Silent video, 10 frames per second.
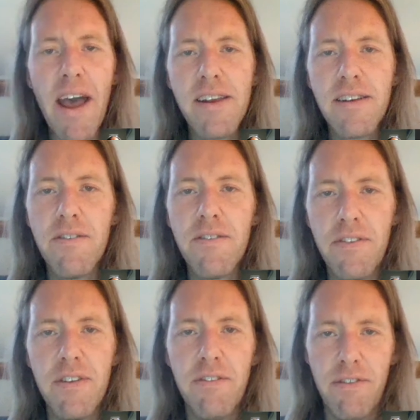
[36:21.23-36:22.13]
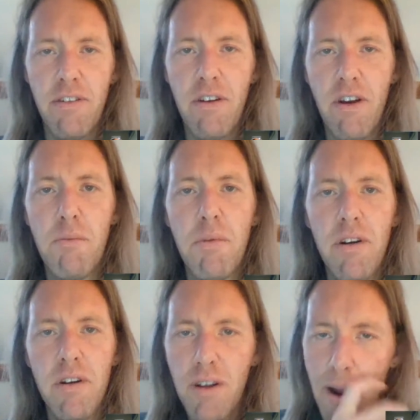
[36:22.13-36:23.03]
18.50 for a Cobra.
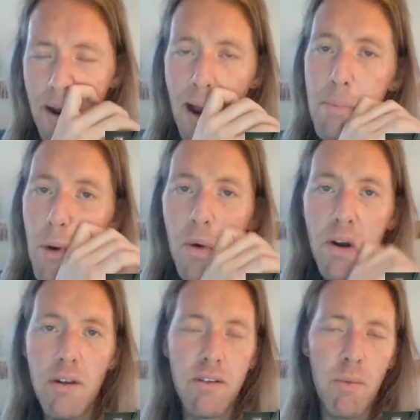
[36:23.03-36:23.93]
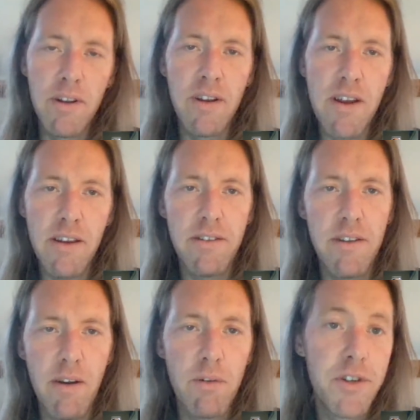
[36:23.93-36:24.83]
I bought one yesterday,
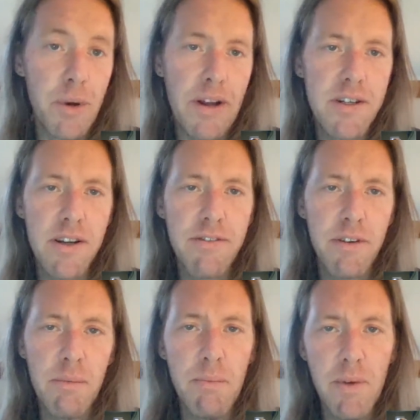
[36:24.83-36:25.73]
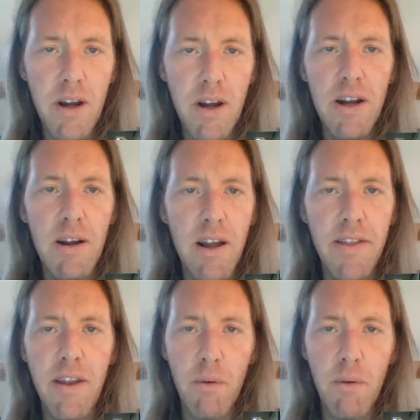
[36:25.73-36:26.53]
or two actually, from and they were